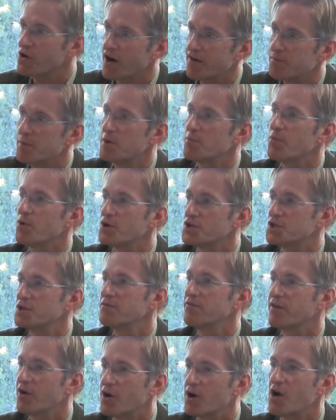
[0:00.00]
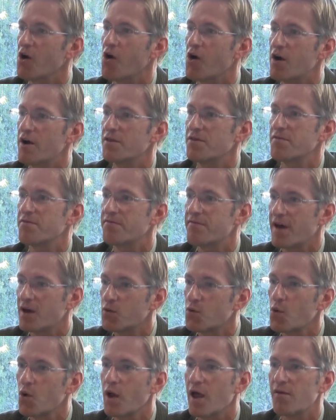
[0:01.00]
I've been pushing very hard at the
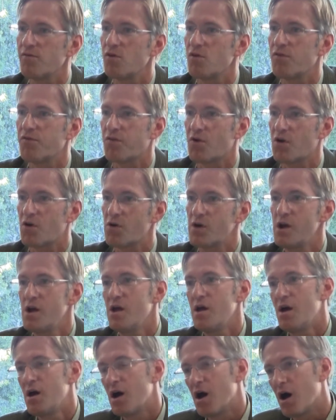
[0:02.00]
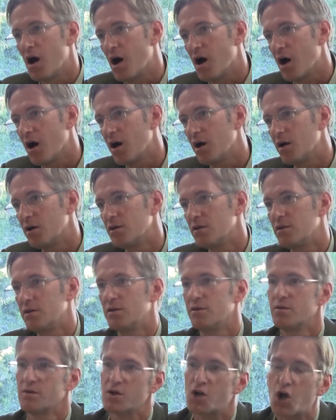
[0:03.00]
federal level for
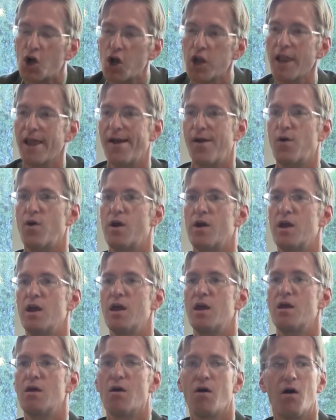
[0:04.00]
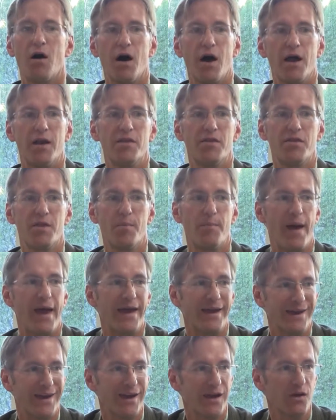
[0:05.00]
clarity on the
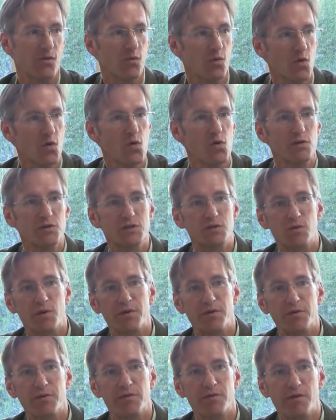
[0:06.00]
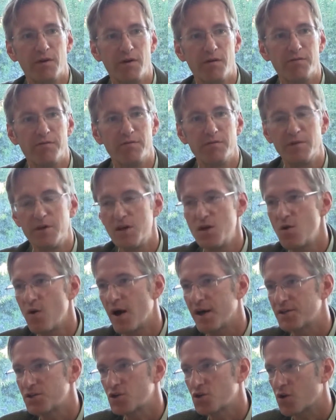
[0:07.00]
banking rules with the
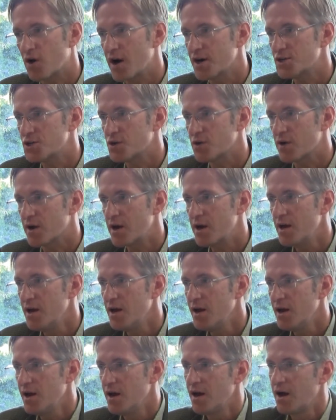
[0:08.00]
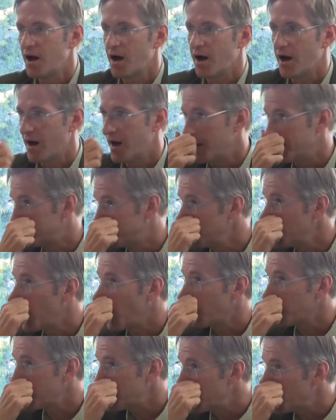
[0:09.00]
U.S. Treasury. As you
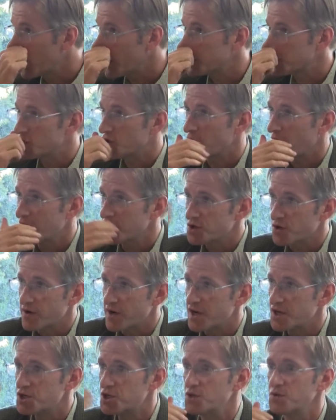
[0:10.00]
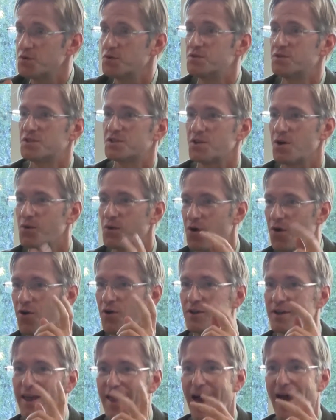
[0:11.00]
know, the U.S. Treasury issued
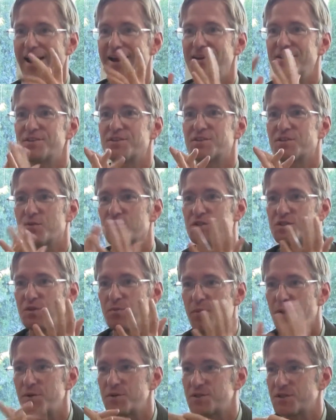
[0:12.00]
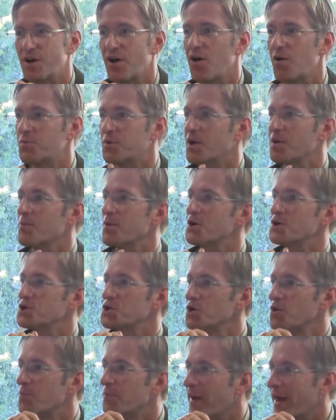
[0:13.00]
so-called guidance that was supposed to help
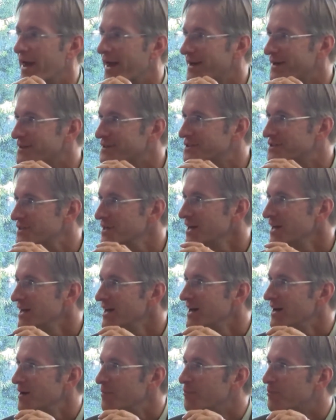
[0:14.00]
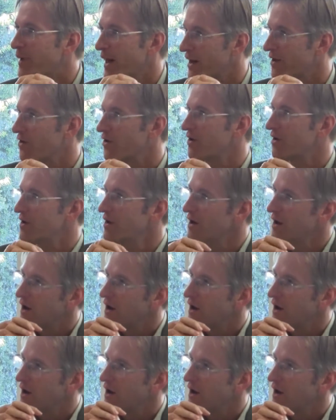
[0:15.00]
commercial banks better